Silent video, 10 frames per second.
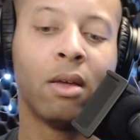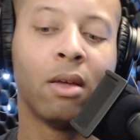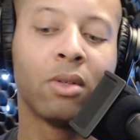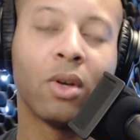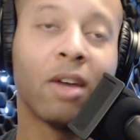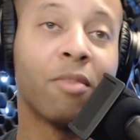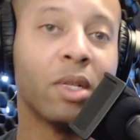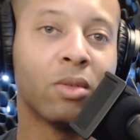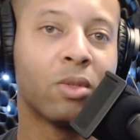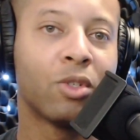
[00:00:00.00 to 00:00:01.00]
So I've
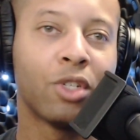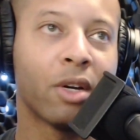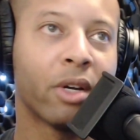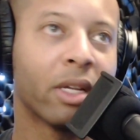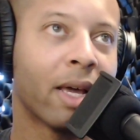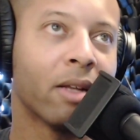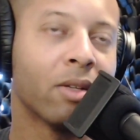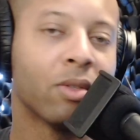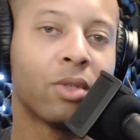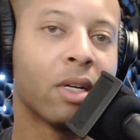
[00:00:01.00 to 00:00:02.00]
been sharing that
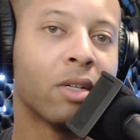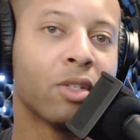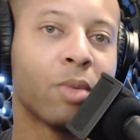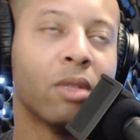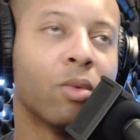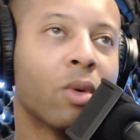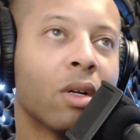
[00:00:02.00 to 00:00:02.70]
and trying to spread the word